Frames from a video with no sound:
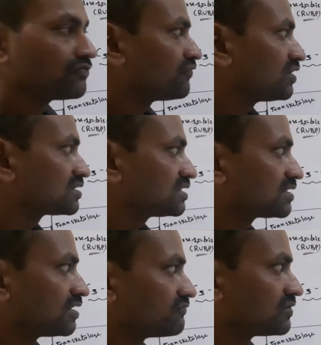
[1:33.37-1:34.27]
first it
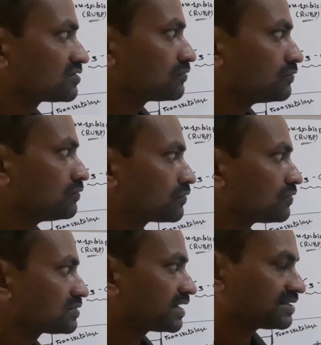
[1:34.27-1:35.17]
converts to
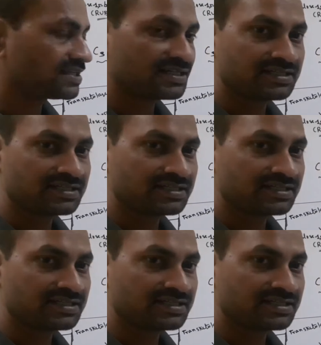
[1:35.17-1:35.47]
glucose and then